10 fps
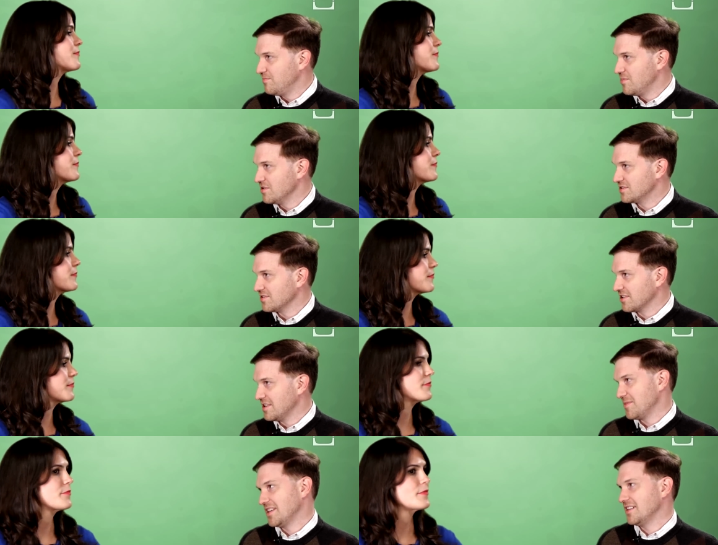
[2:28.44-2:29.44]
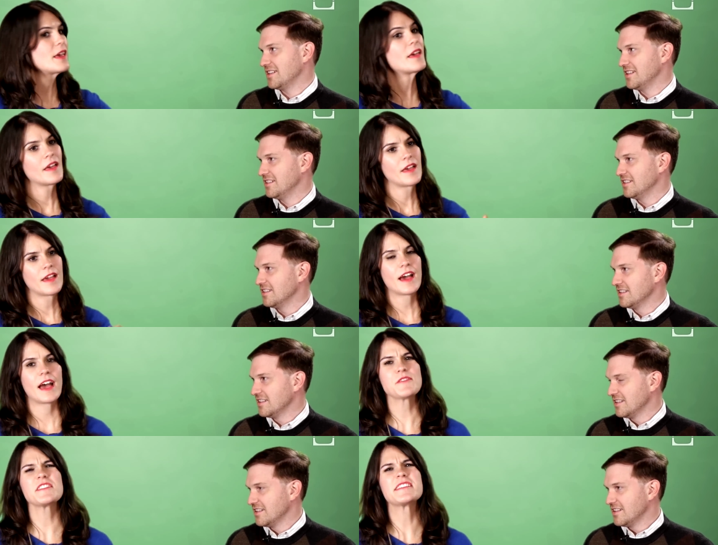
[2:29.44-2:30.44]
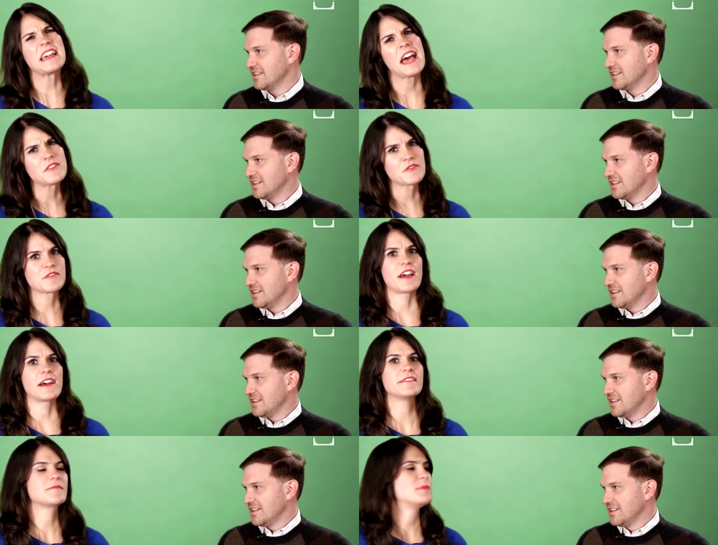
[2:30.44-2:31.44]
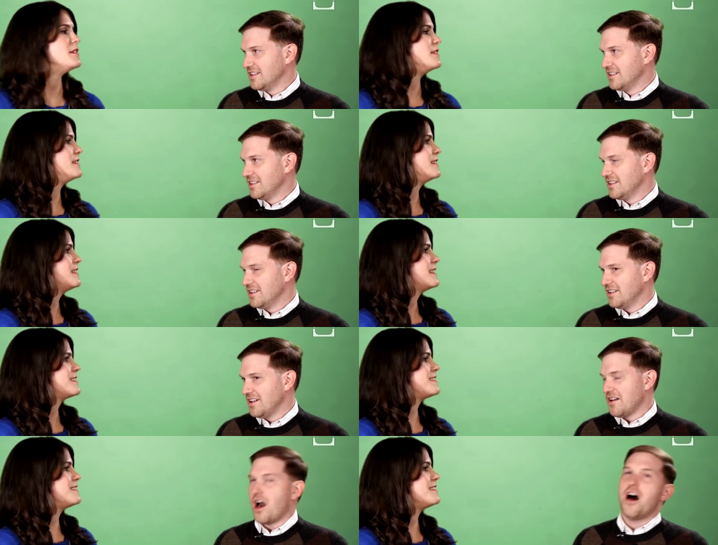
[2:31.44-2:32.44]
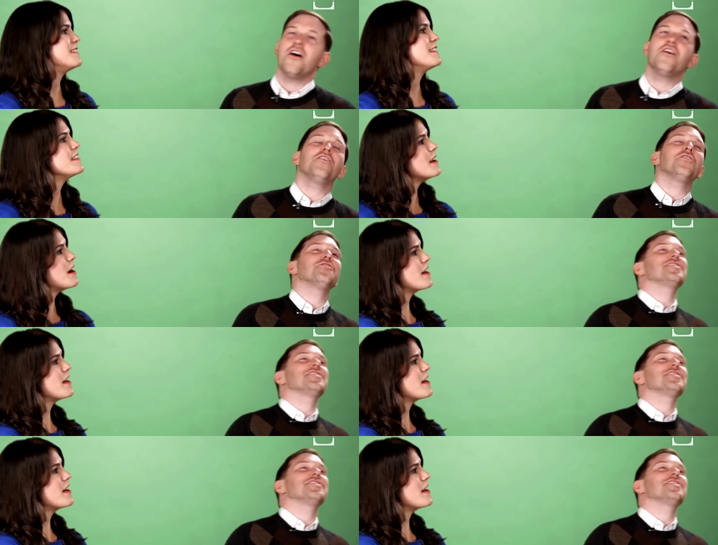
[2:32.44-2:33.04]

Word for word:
Speaker 1: birds look at me and...
Speaker 2: I was gonna say exercise, but...
Speaker 1: Oh,